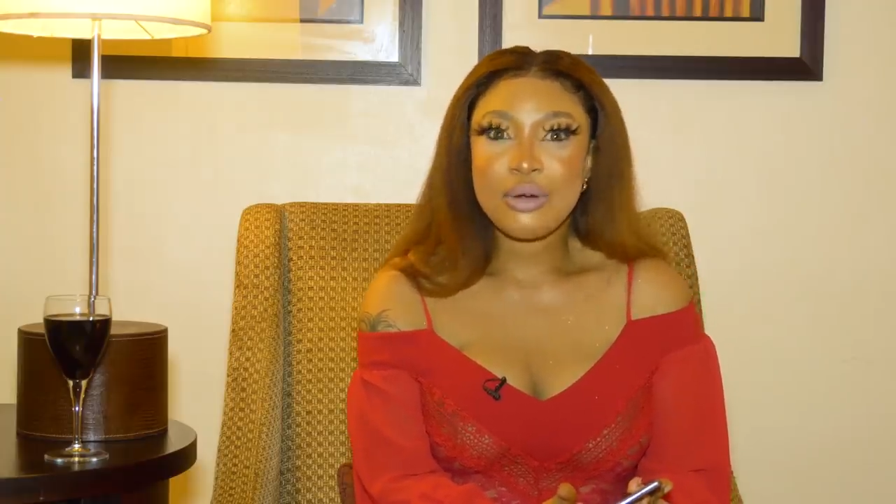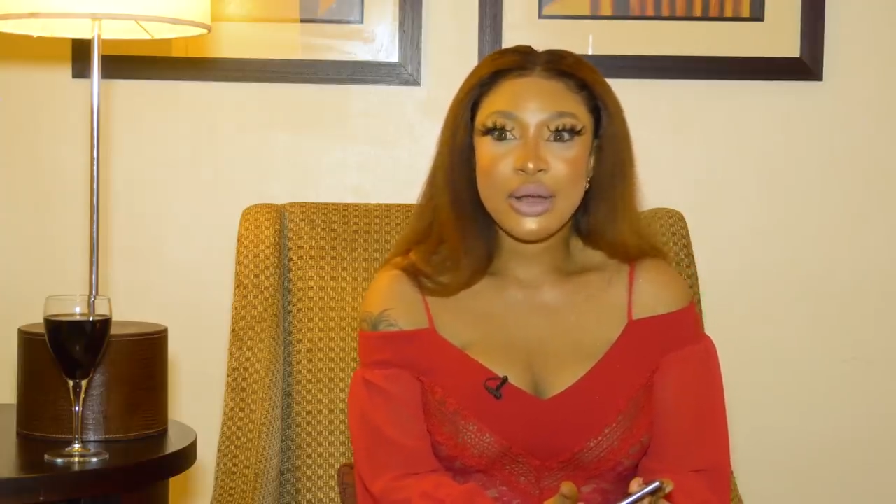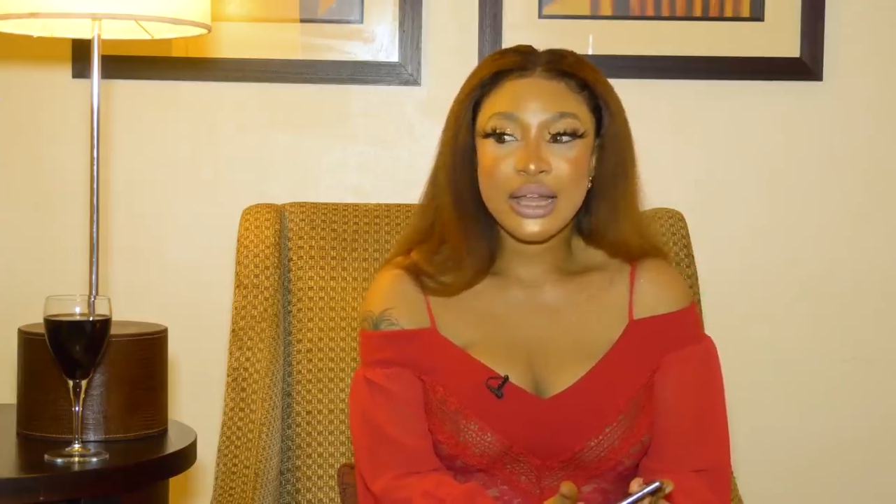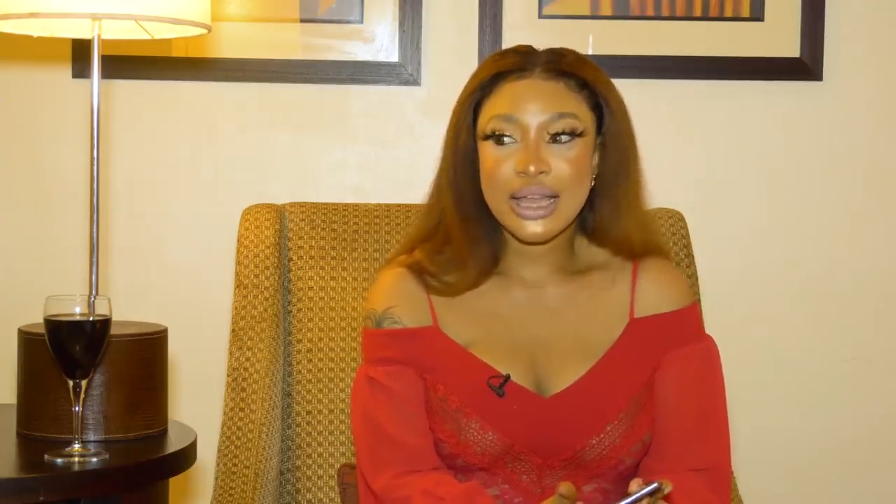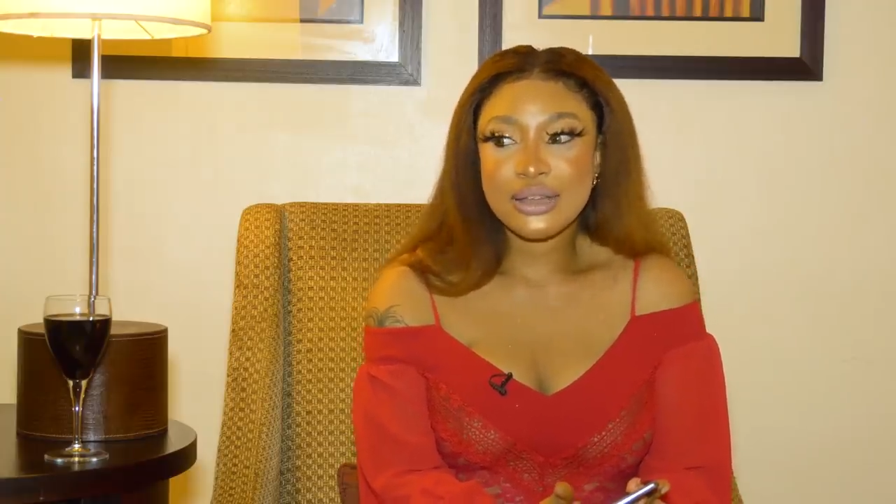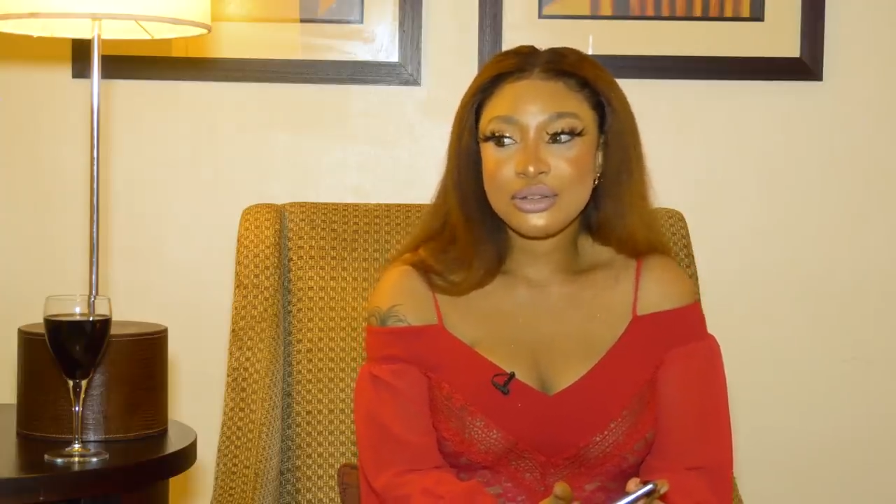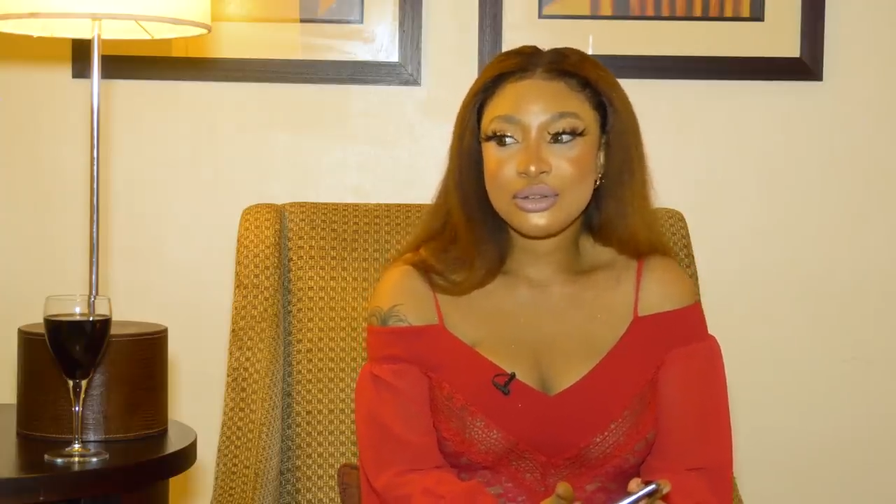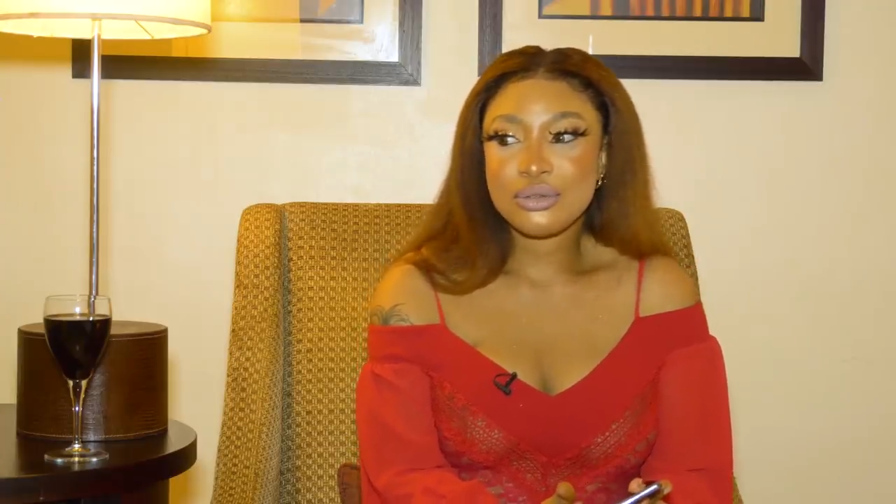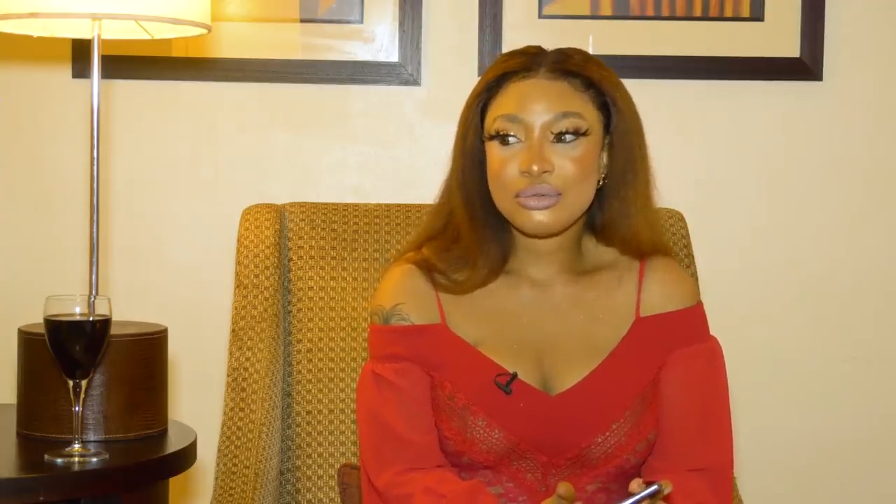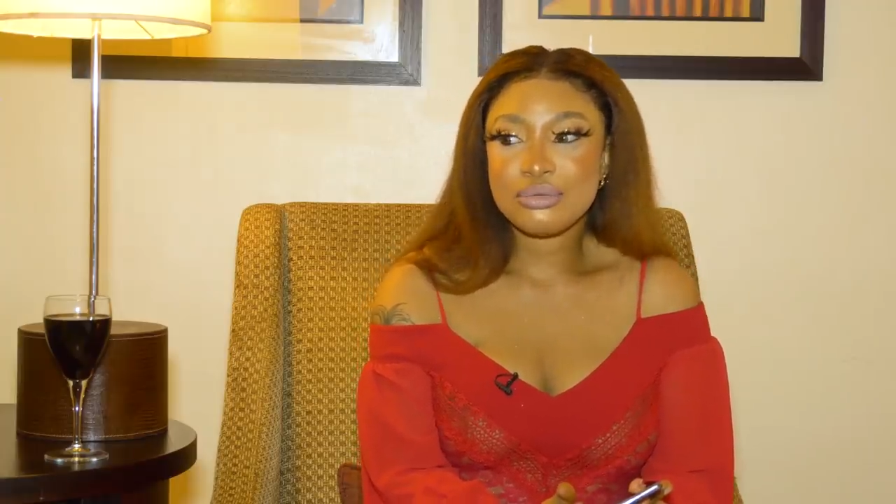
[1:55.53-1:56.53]
or I get
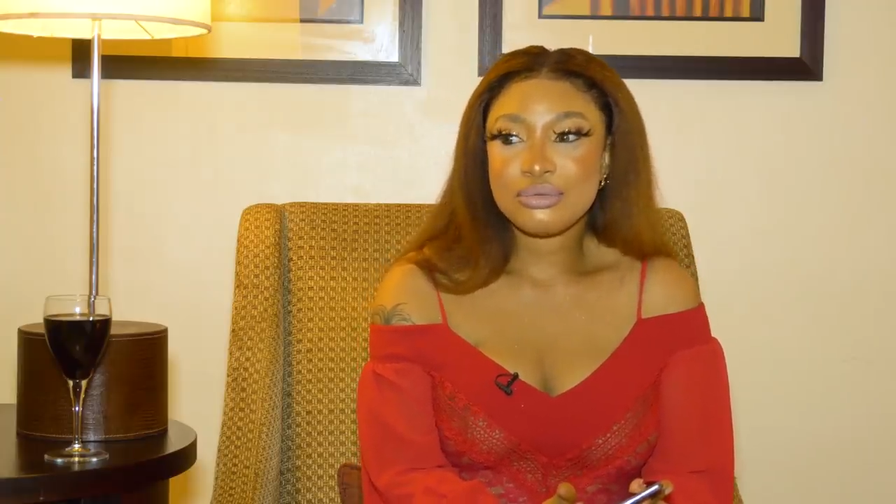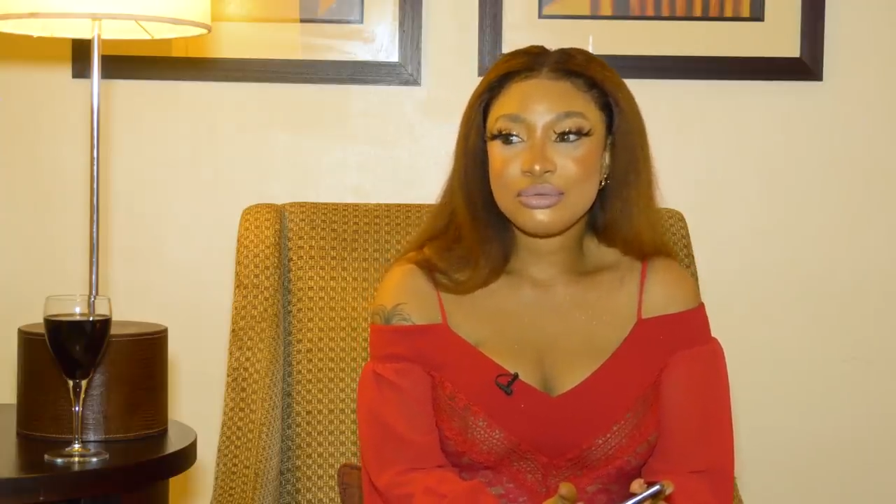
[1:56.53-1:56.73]
to